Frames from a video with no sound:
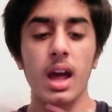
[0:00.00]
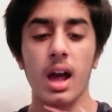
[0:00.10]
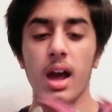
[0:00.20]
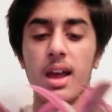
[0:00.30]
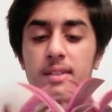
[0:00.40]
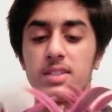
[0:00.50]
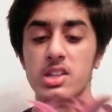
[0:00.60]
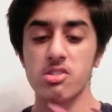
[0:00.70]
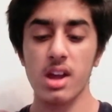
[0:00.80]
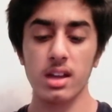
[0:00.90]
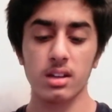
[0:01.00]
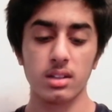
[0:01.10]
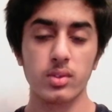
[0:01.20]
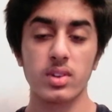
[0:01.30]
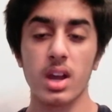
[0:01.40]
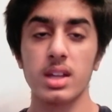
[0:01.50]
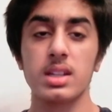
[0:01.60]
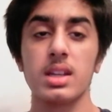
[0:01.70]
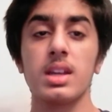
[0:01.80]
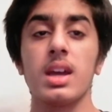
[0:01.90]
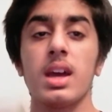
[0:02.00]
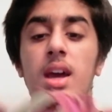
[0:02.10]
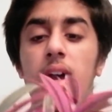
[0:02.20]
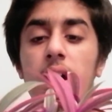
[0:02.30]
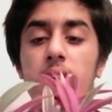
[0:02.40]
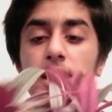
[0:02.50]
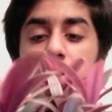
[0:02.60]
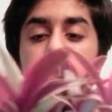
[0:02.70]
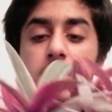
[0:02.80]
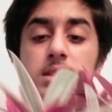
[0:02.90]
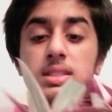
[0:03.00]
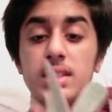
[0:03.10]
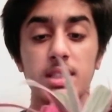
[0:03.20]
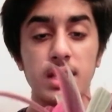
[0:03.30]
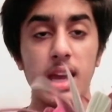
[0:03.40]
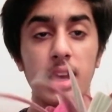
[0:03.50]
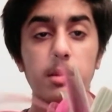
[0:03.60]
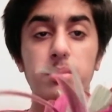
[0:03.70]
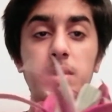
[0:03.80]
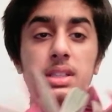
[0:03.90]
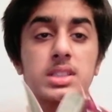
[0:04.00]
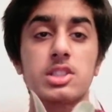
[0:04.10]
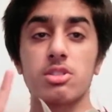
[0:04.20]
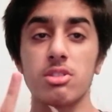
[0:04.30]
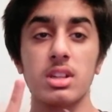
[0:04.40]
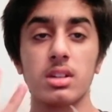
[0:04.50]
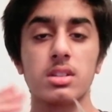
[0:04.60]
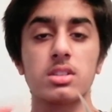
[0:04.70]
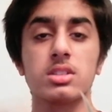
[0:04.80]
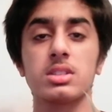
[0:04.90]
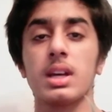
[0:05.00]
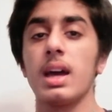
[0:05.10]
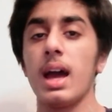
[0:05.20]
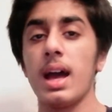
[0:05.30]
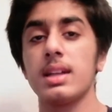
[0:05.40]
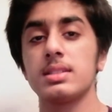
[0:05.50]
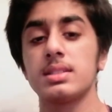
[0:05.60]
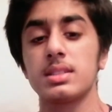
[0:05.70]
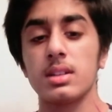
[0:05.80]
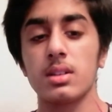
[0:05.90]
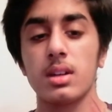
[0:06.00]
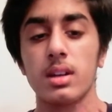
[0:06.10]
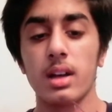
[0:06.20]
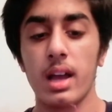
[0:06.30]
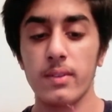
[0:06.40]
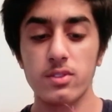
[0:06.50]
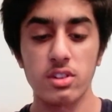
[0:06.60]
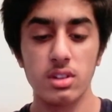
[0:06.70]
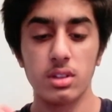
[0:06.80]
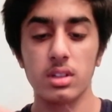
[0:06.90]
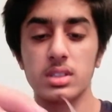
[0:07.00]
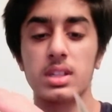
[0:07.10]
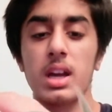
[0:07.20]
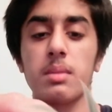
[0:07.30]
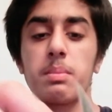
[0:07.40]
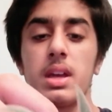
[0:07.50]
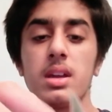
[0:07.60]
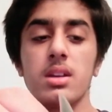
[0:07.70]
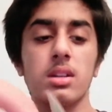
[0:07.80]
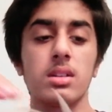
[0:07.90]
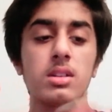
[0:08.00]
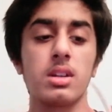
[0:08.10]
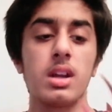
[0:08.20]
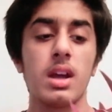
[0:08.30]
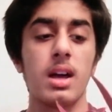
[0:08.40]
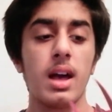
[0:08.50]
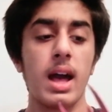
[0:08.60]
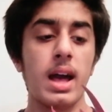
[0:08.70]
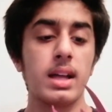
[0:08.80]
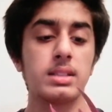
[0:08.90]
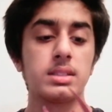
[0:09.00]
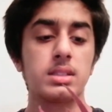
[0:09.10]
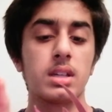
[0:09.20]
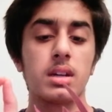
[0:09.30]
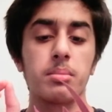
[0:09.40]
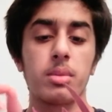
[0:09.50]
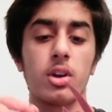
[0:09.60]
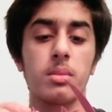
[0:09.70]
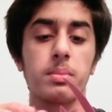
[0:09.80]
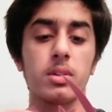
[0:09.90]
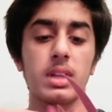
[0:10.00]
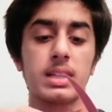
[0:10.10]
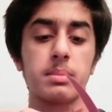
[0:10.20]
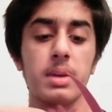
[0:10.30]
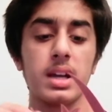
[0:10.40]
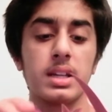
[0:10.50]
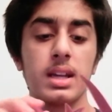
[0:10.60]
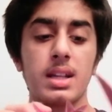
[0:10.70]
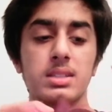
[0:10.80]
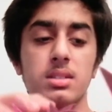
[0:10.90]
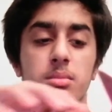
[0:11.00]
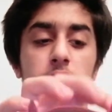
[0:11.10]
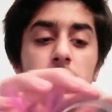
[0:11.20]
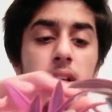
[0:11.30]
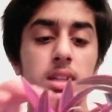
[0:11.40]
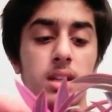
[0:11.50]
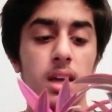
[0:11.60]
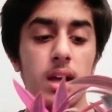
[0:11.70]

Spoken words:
I have the tricolor variety, and it's in the name, means three colors, and I have three colors like pink color and purple at the back and some green.